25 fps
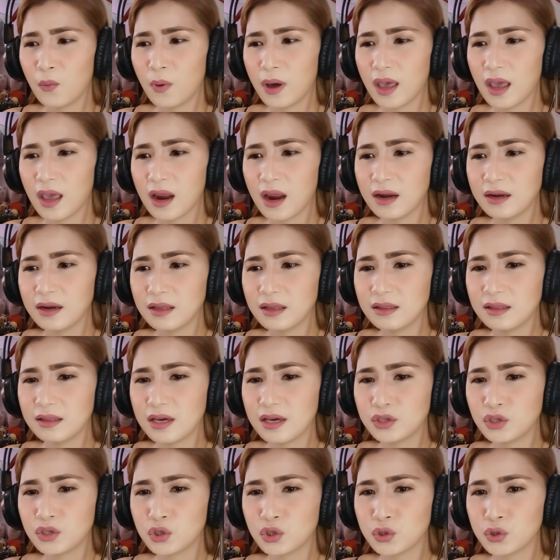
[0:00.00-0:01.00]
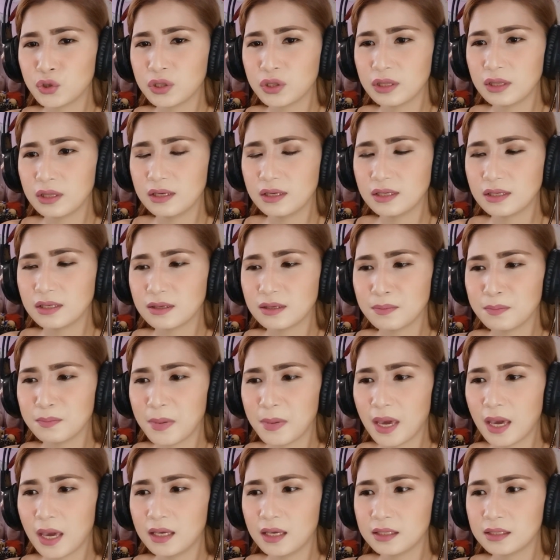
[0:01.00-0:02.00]
Where did they shoot this
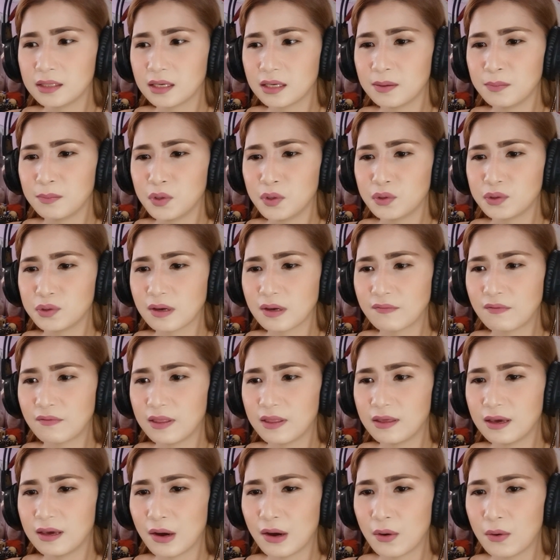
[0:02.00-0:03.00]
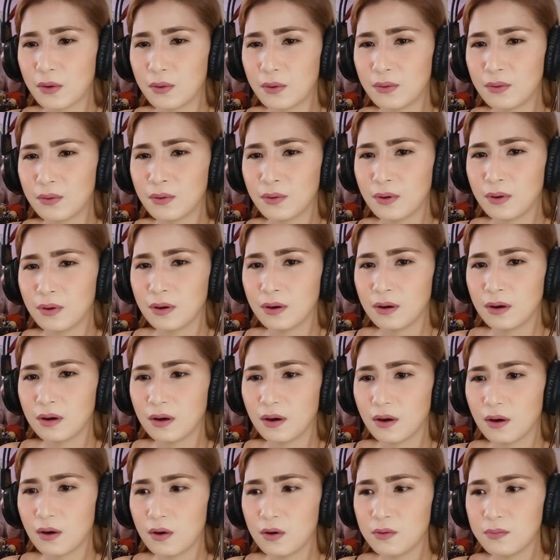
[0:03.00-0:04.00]
amazing music video?
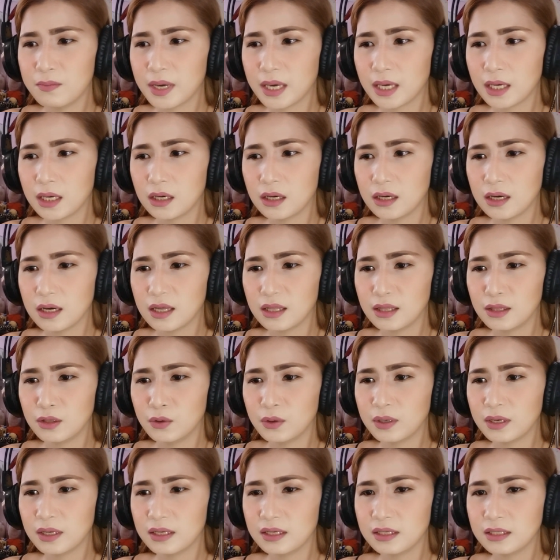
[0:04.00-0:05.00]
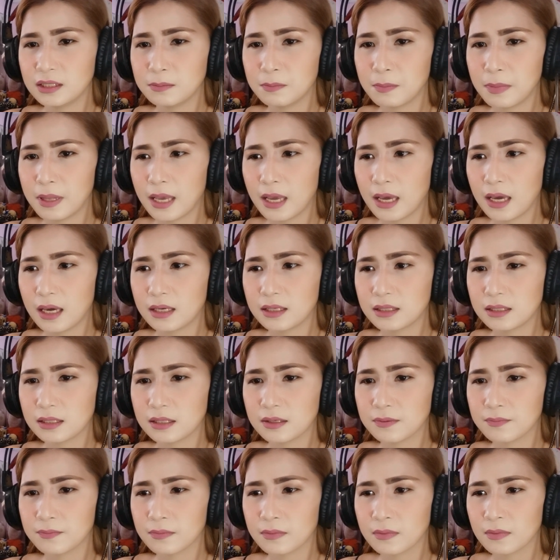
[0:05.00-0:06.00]
Oh my god, look at this
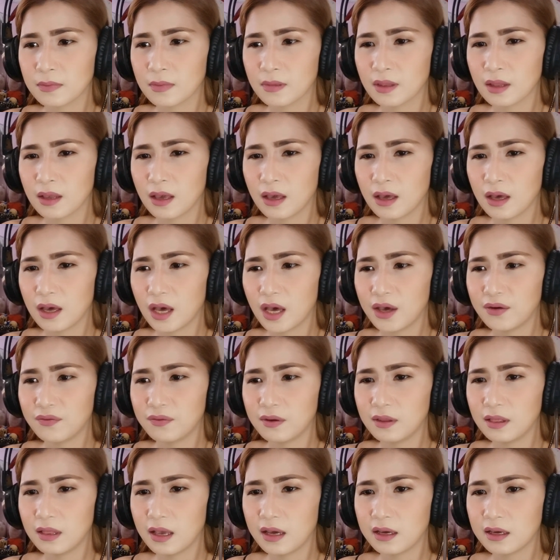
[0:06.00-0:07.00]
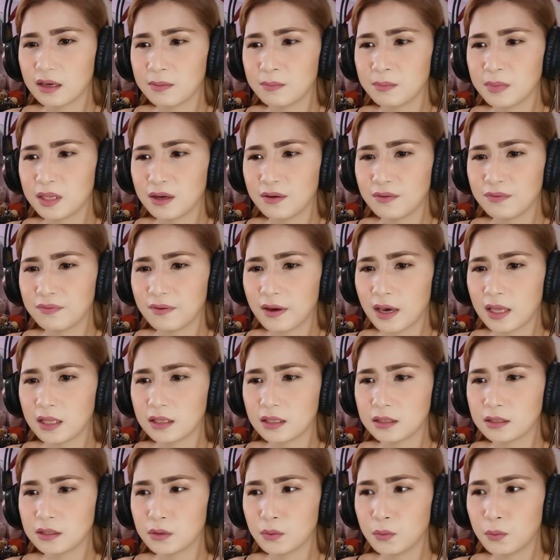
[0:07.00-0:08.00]
place. I feel like I'm in a
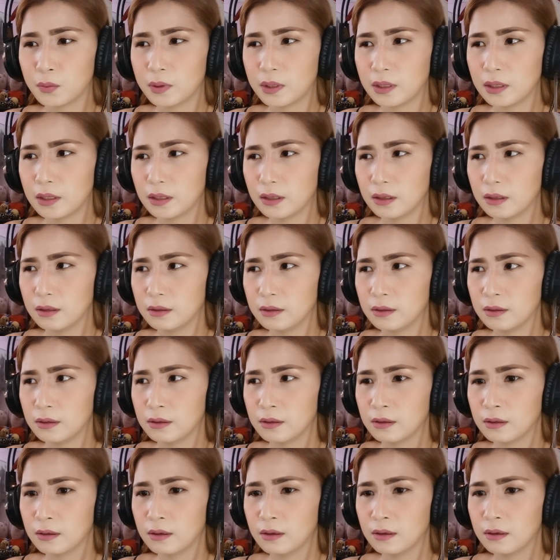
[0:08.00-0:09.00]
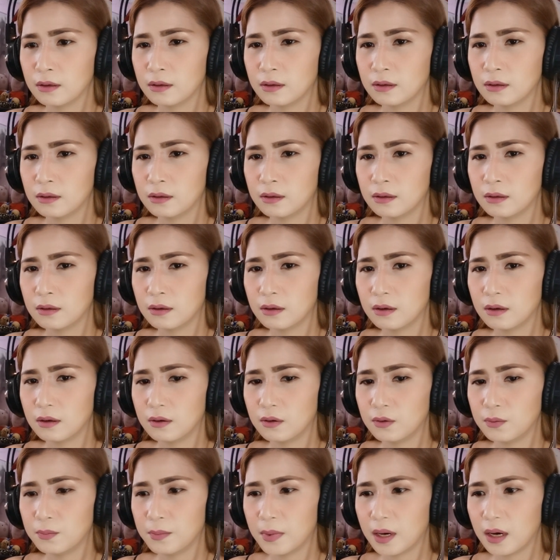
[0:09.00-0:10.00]
fantasy world.
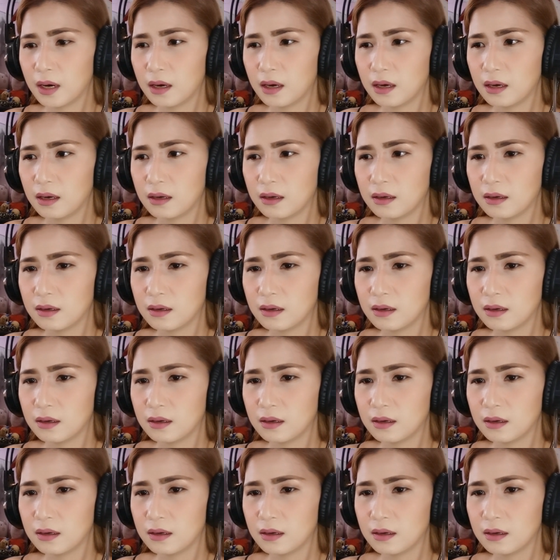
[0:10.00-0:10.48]
Oh my.